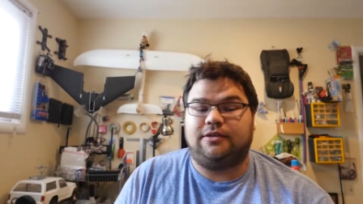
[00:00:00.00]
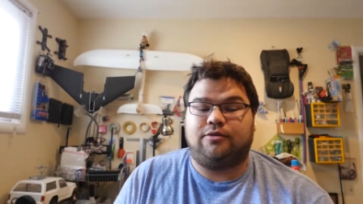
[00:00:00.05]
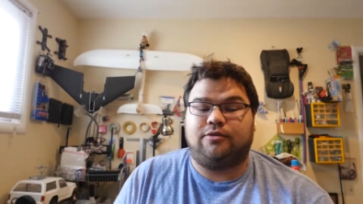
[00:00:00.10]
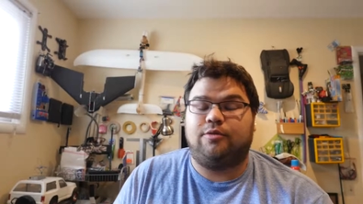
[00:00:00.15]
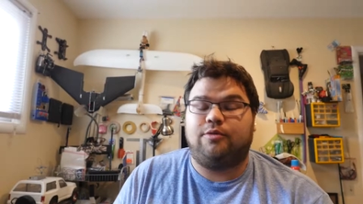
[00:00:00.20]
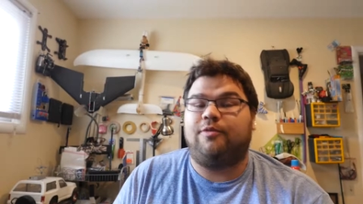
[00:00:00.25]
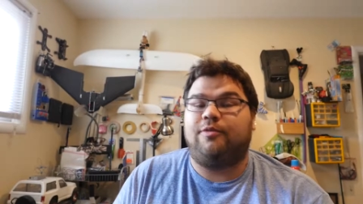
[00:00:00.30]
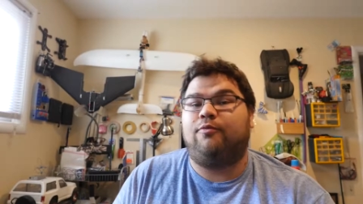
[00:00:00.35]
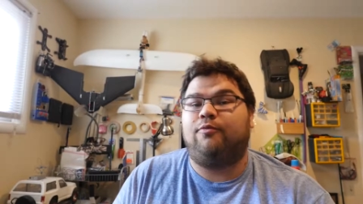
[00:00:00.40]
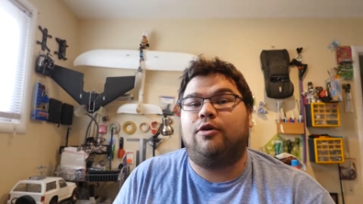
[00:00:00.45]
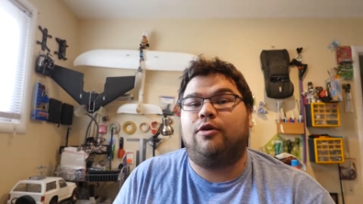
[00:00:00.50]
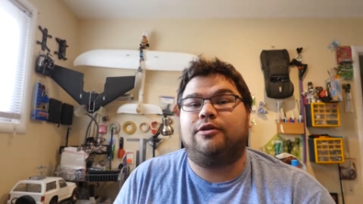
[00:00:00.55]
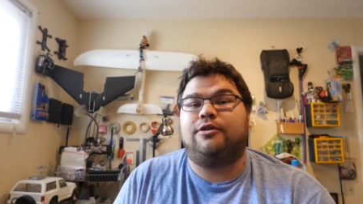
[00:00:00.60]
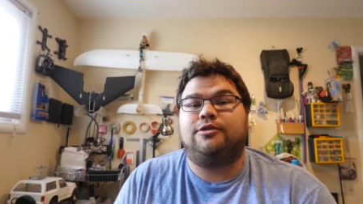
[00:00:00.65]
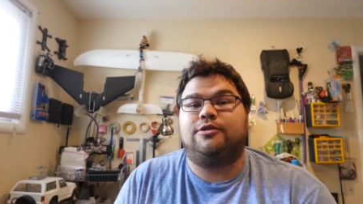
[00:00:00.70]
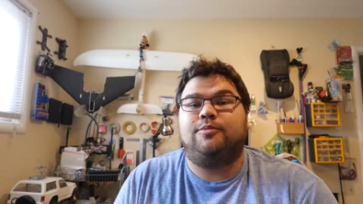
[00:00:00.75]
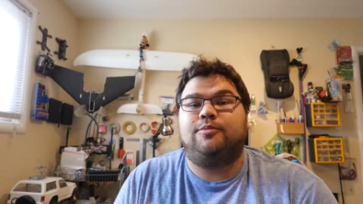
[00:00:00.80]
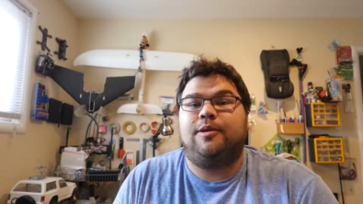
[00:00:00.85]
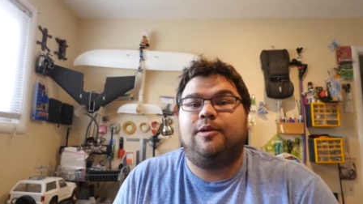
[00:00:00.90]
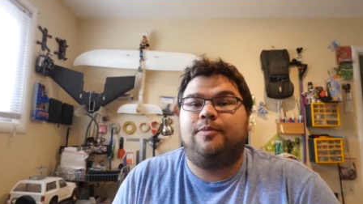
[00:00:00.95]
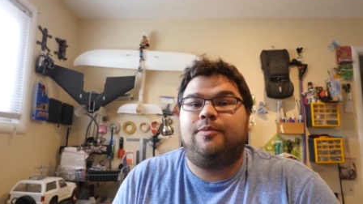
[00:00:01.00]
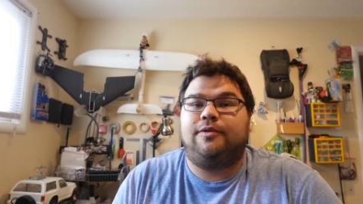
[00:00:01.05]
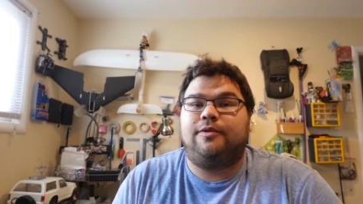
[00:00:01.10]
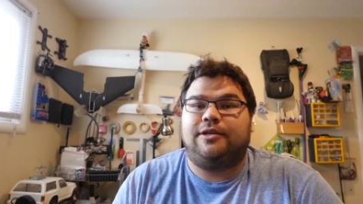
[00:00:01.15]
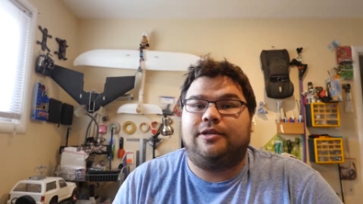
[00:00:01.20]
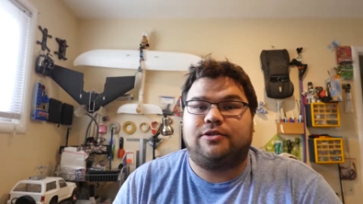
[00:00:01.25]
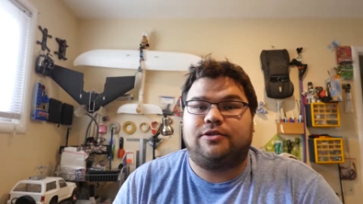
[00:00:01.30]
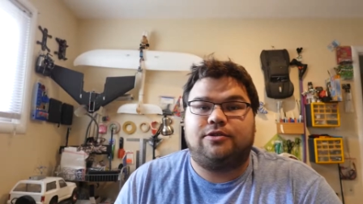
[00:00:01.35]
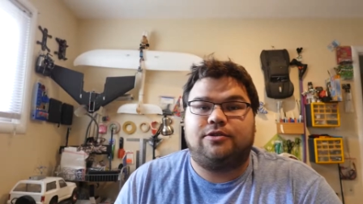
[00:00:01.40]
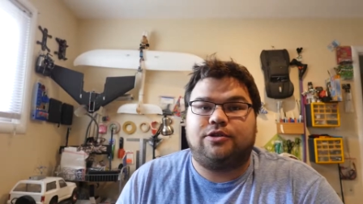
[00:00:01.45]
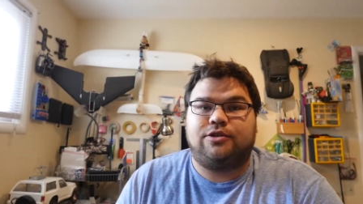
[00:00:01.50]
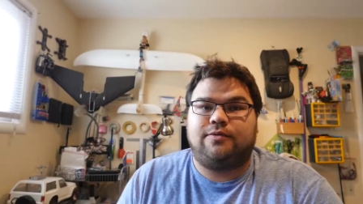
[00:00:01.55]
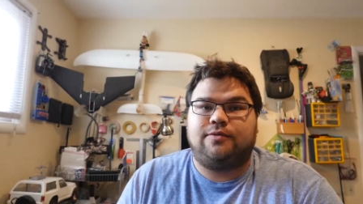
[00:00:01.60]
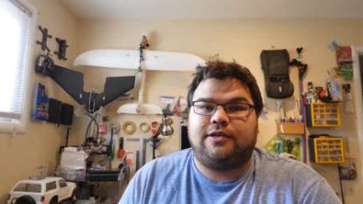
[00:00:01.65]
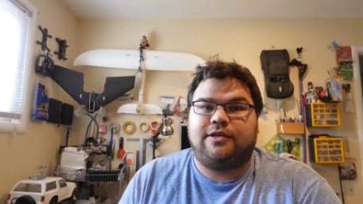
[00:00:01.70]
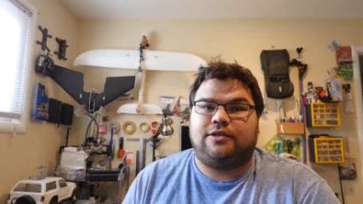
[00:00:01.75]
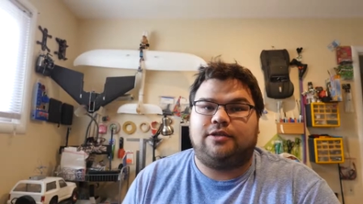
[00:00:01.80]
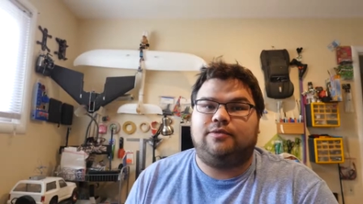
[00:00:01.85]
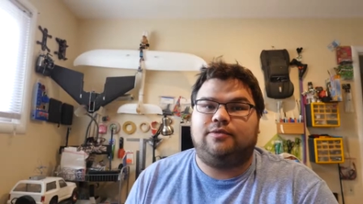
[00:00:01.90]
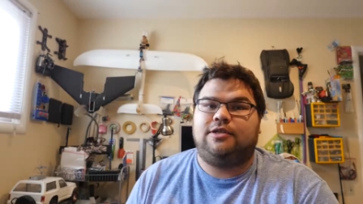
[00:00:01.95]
group of one or two people in a search and rescue